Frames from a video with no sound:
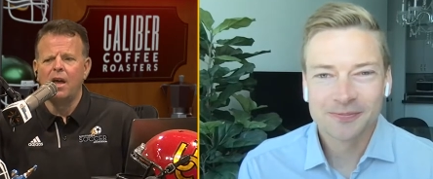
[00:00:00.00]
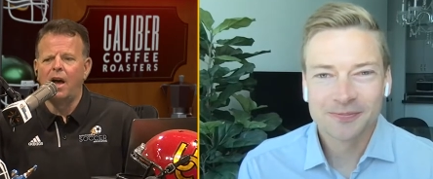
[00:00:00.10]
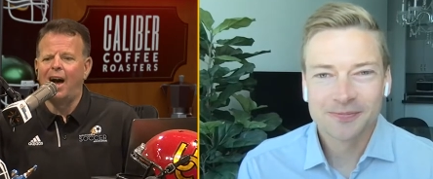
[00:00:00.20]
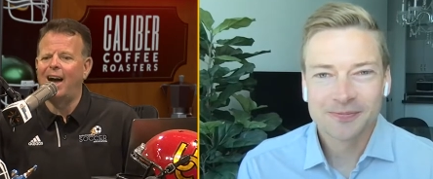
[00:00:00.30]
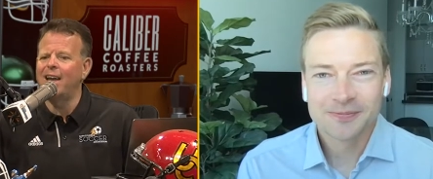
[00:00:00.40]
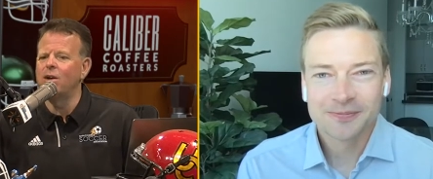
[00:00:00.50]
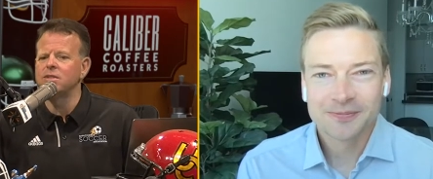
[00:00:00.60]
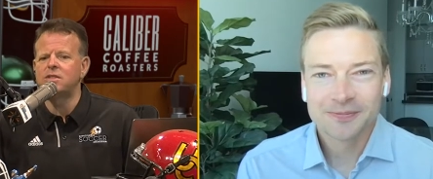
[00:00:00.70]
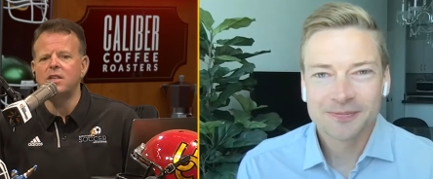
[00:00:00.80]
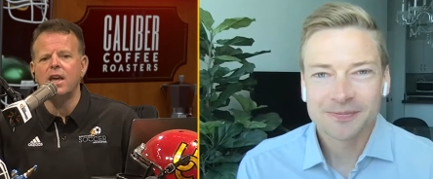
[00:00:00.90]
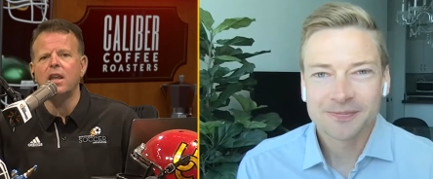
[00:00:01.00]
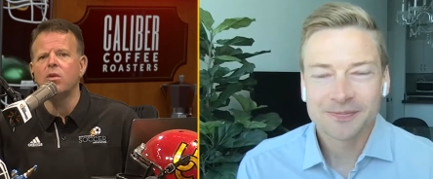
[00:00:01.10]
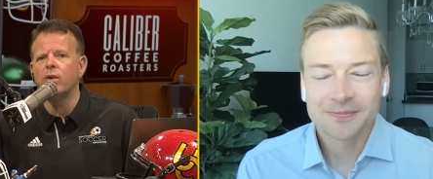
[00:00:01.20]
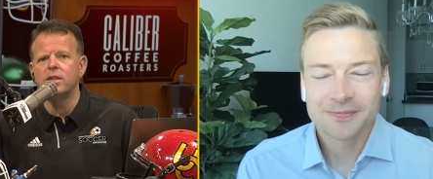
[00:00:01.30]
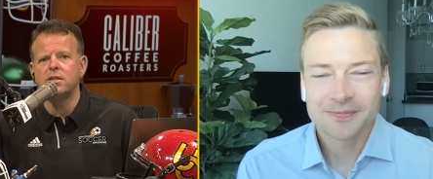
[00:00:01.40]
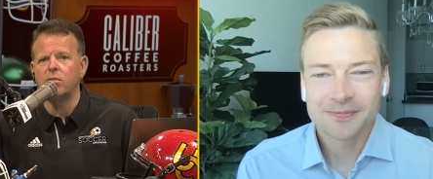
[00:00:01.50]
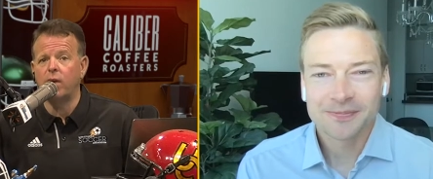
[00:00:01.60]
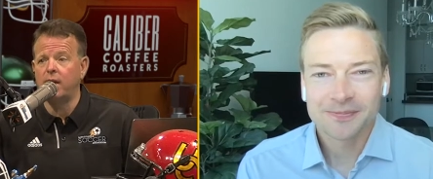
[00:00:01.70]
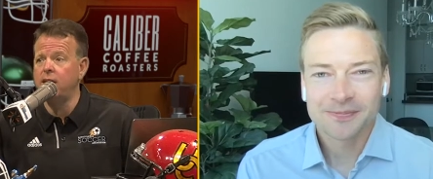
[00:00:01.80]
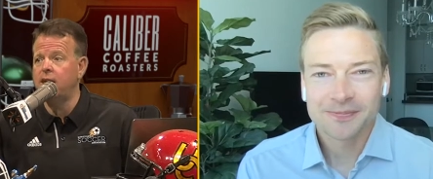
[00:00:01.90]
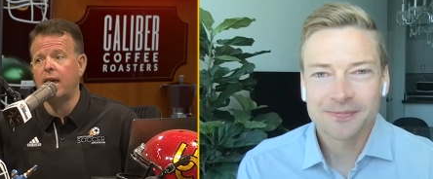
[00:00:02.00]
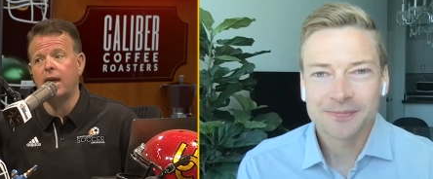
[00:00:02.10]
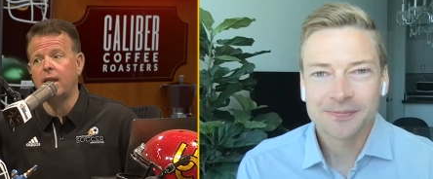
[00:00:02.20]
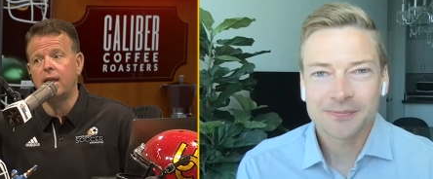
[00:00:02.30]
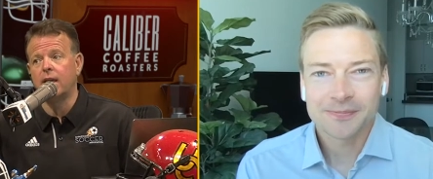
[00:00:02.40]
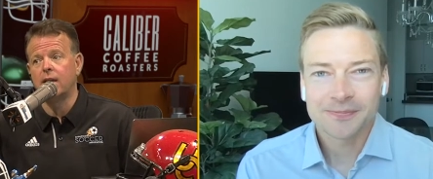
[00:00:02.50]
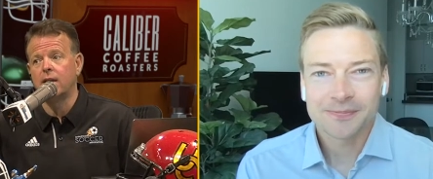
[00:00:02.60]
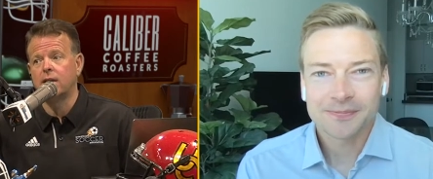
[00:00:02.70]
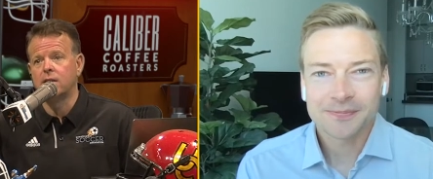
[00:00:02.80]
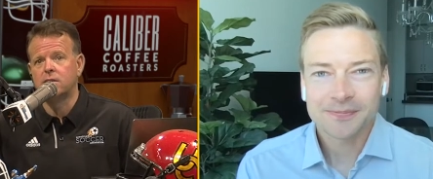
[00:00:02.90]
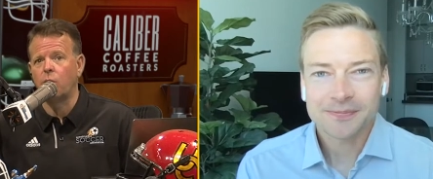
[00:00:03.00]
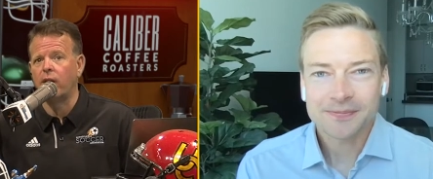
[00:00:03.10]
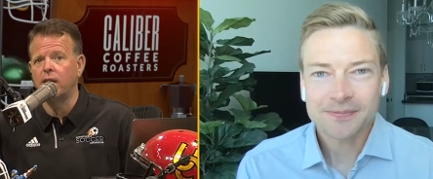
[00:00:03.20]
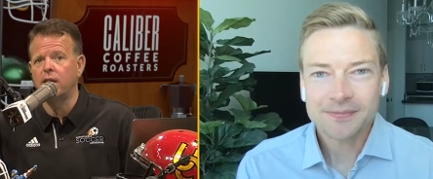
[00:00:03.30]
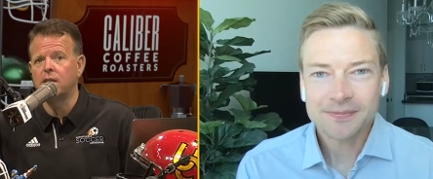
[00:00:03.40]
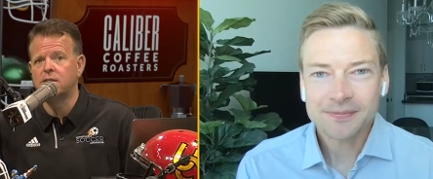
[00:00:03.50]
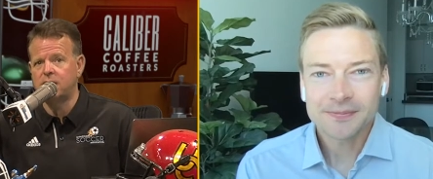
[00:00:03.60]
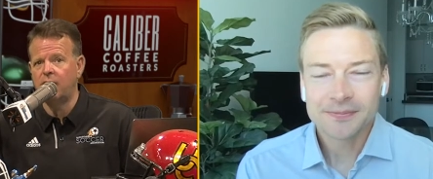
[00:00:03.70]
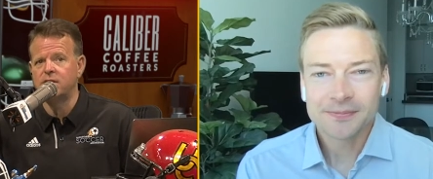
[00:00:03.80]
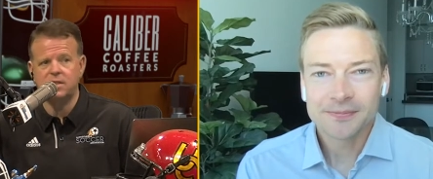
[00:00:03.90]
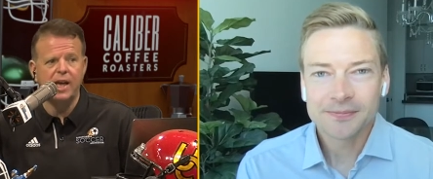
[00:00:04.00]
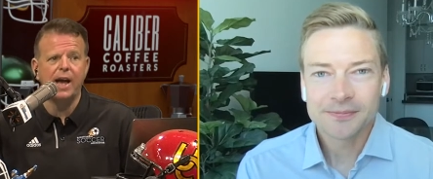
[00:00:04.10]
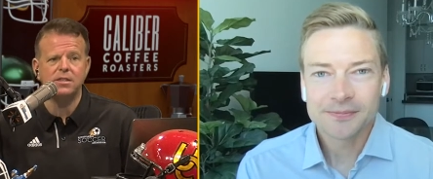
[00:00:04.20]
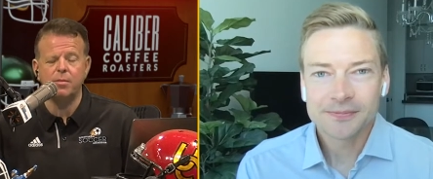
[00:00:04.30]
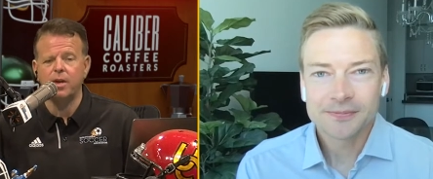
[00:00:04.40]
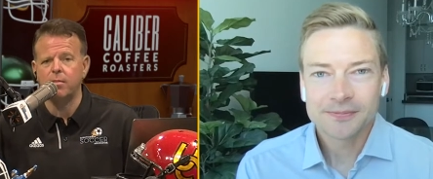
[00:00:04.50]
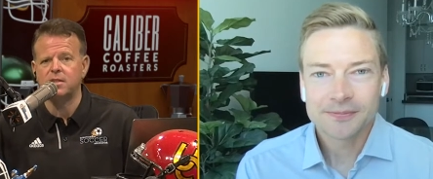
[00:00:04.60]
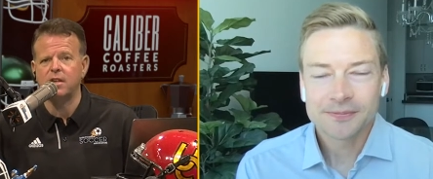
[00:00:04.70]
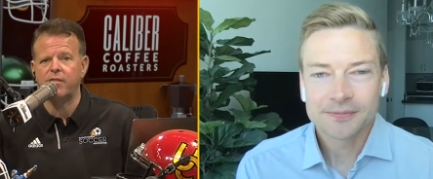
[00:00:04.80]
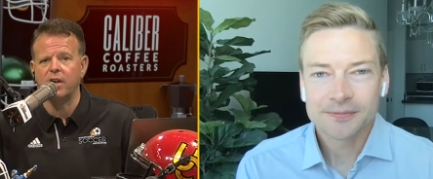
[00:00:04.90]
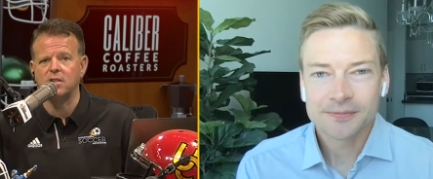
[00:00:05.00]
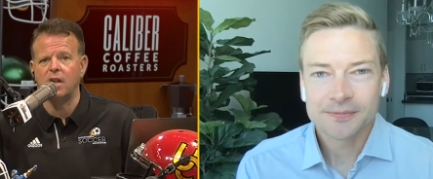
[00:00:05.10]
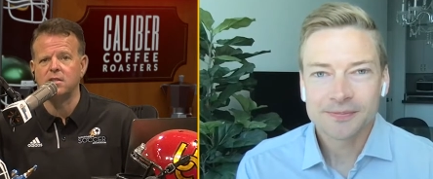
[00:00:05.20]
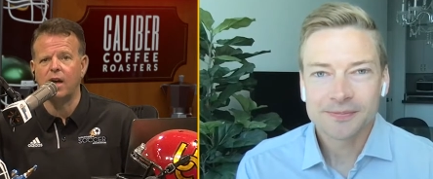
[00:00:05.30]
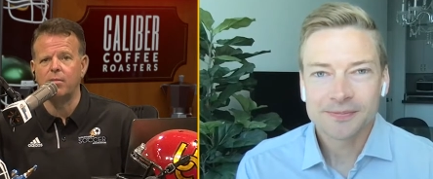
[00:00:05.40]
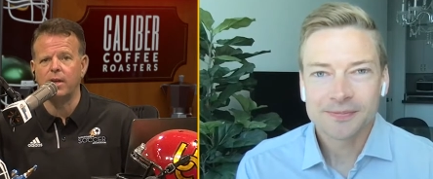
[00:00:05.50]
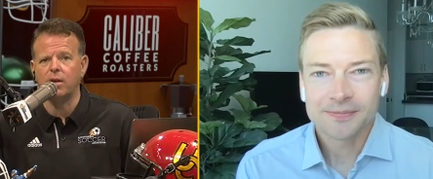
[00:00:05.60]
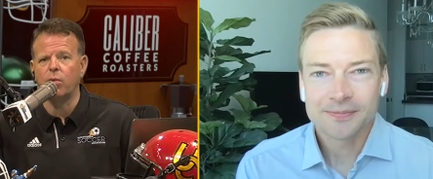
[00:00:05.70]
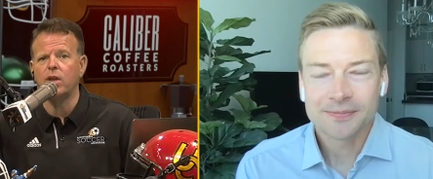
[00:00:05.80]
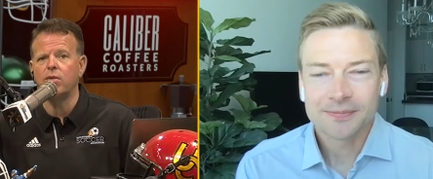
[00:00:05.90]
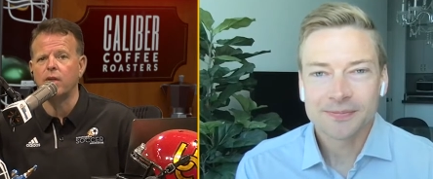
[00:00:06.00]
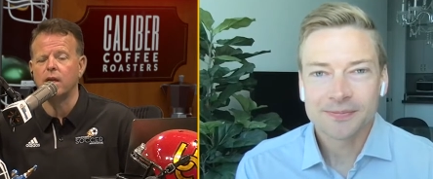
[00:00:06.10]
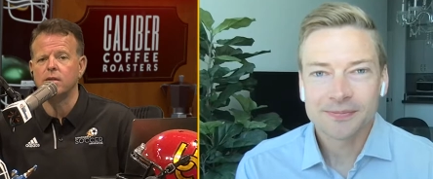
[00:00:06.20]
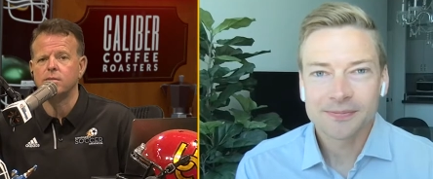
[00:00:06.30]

Speaker 1: I don't see any reason why he can't hit 27 sacks to become the CFL's all time leader. What do you think?